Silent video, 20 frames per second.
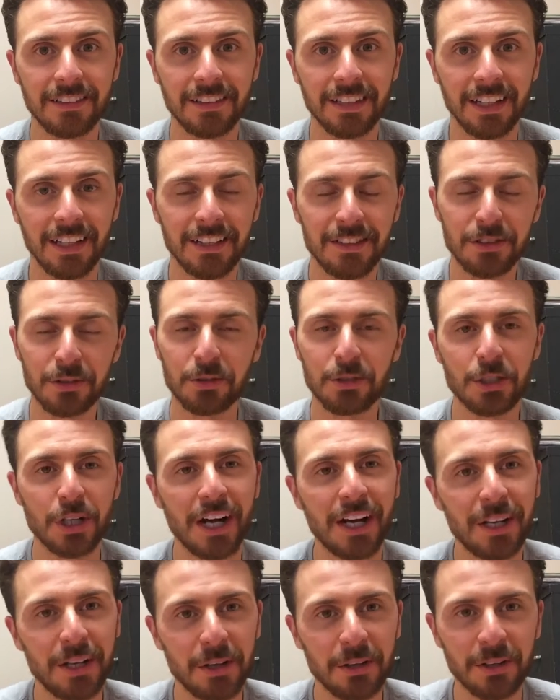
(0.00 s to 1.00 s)
Okay, so
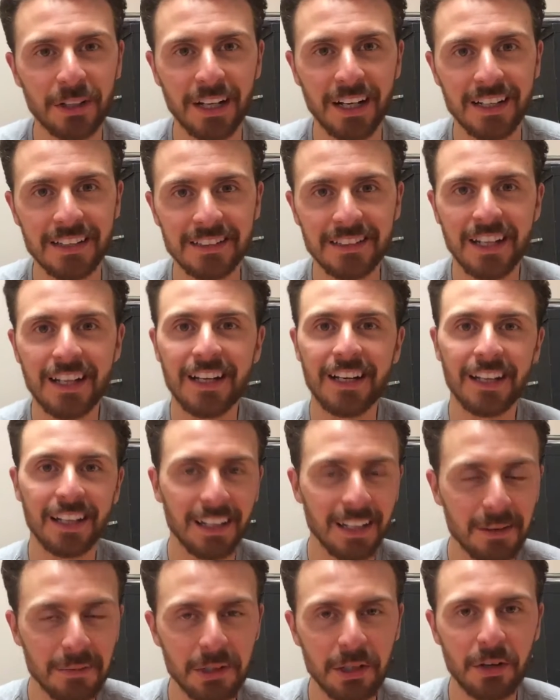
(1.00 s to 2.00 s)
try it out, guys.
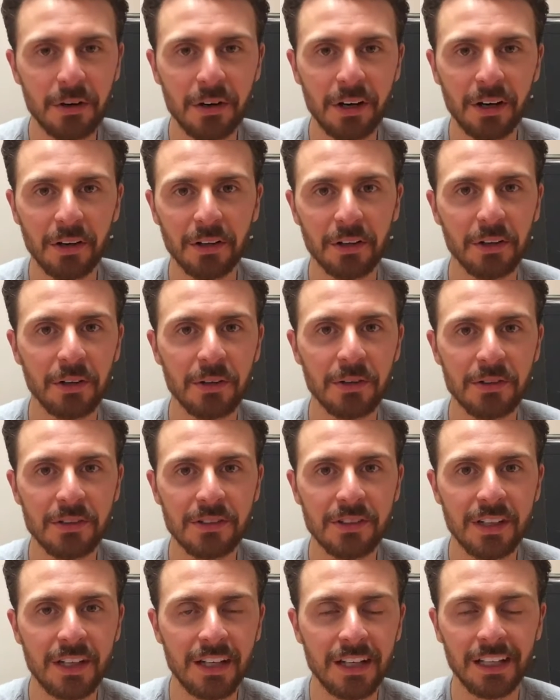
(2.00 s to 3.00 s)
Let me know how it
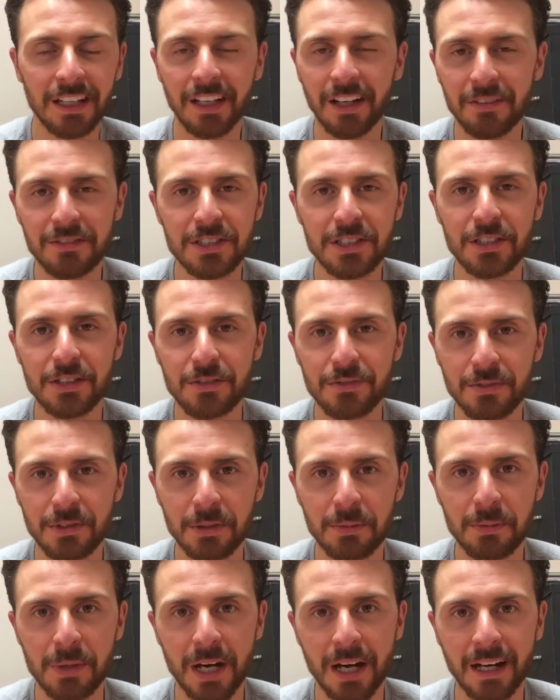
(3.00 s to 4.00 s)
goes. Love to hear your
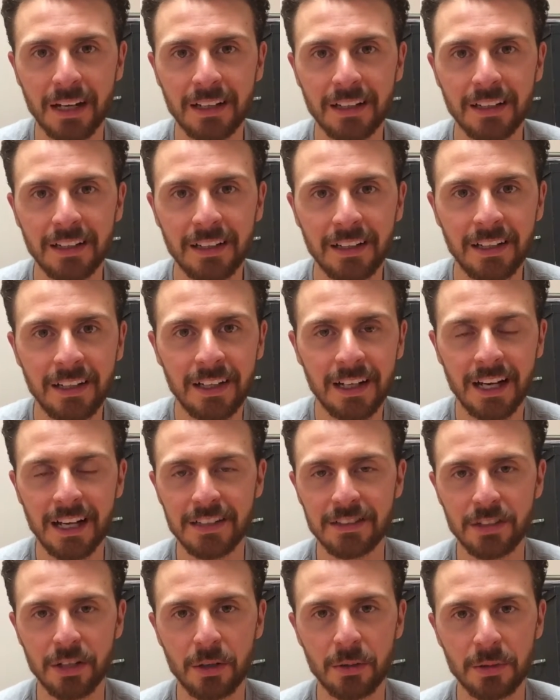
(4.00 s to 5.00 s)
feedback.
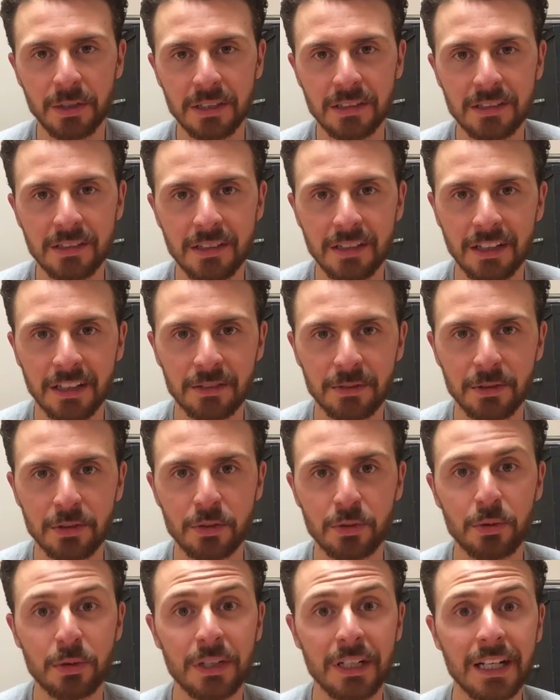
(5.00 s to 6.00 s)
As always, thanks for
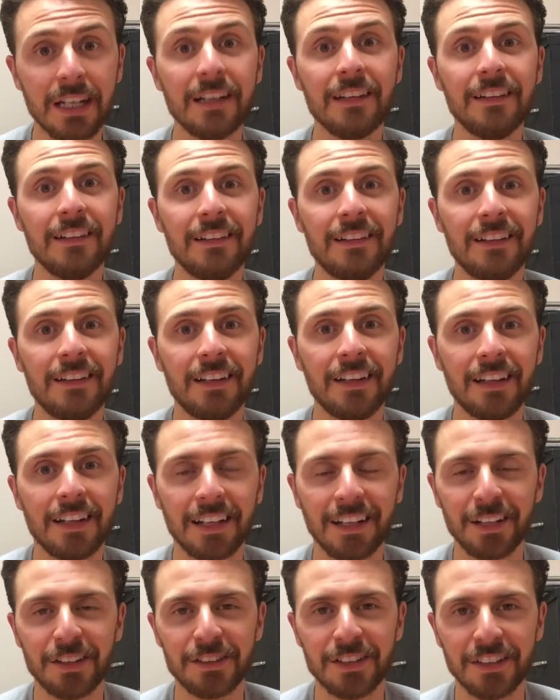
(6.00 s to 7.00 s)
tuning in,
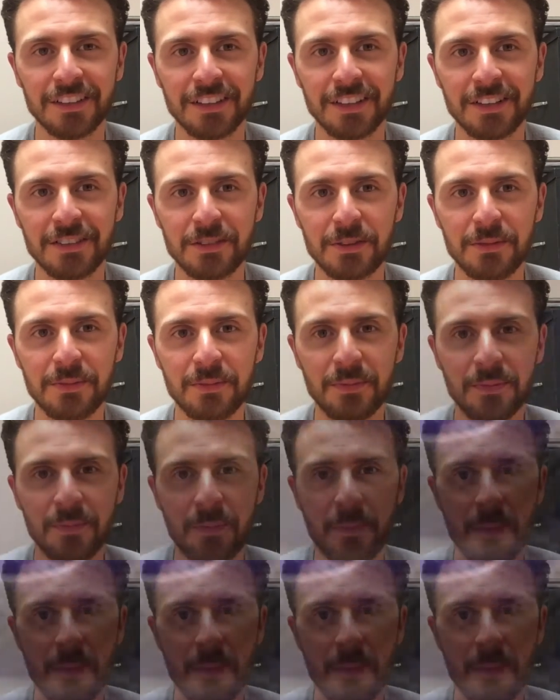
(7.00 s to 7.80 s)
and I'll talk to you again soon.